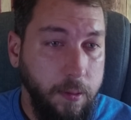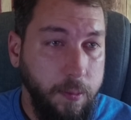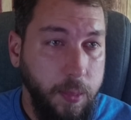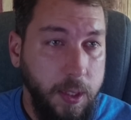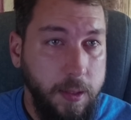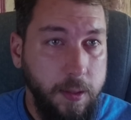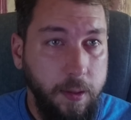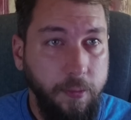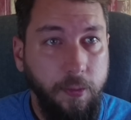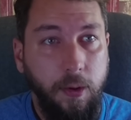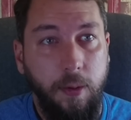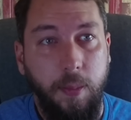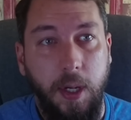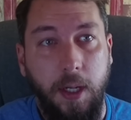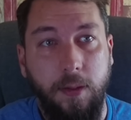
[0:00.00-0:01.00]
please refer
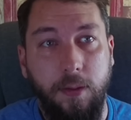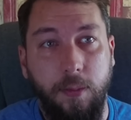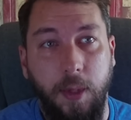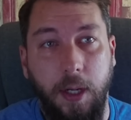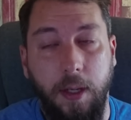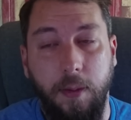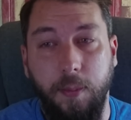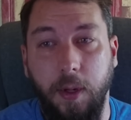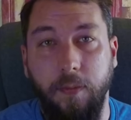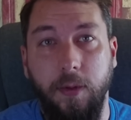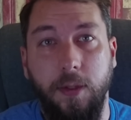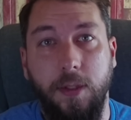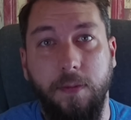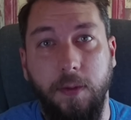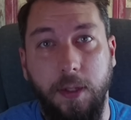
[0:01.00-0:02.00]
back to my
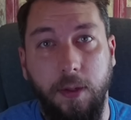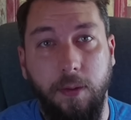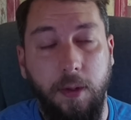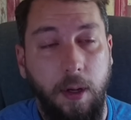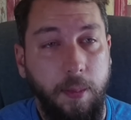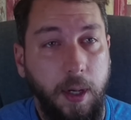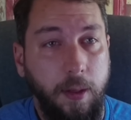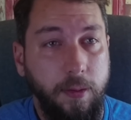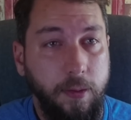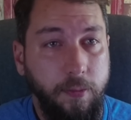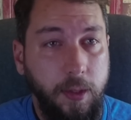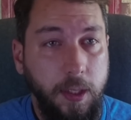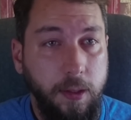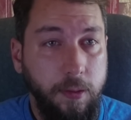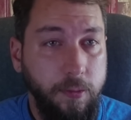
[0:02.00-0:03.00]
previous video about the
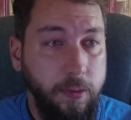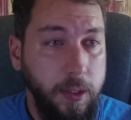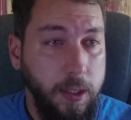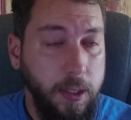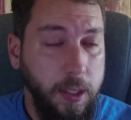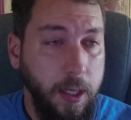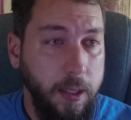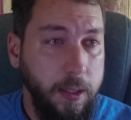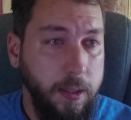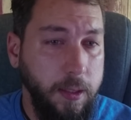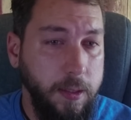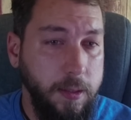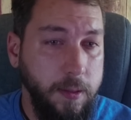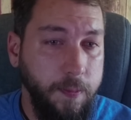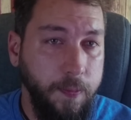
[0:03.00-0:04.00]

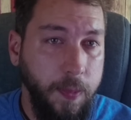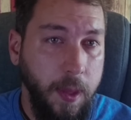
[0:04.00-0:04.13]
VQ-VAEs,